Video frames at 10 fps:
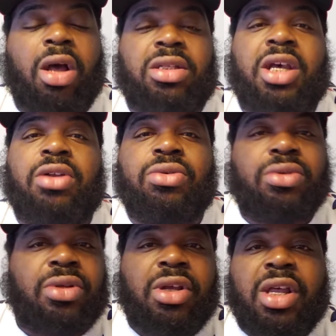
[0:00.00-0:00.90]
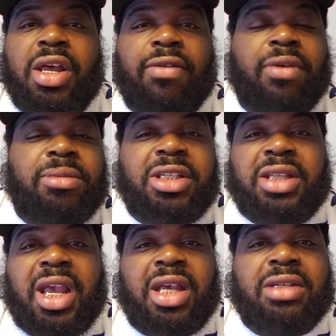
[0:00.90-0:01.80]
tunnel from the
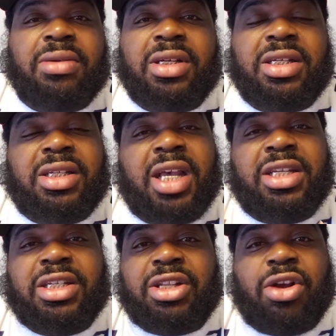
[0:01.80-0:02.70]
stands, from the concessions.